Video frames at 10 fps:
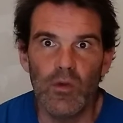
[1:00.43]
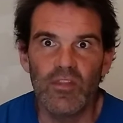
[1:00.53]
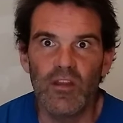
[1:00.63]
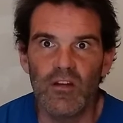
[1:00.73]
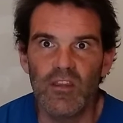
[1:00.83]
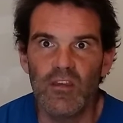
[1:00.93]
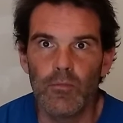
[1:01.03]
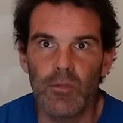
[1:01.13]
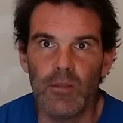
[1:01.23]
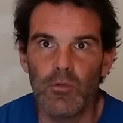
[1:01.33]
went there to
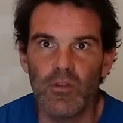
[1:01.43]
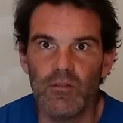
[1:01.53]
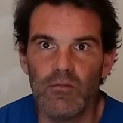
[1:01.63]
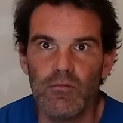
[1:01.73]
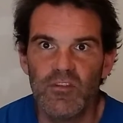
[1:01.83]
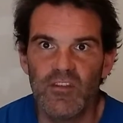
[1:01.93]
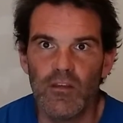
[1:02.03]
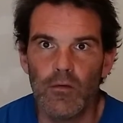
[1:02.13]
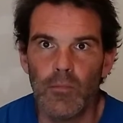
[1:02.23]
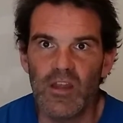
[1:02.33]
kill people and
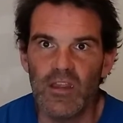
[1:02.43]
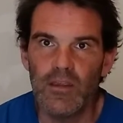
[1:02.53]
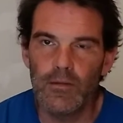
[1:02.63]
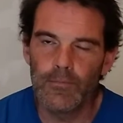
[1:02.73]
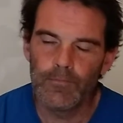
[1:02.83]
steal money.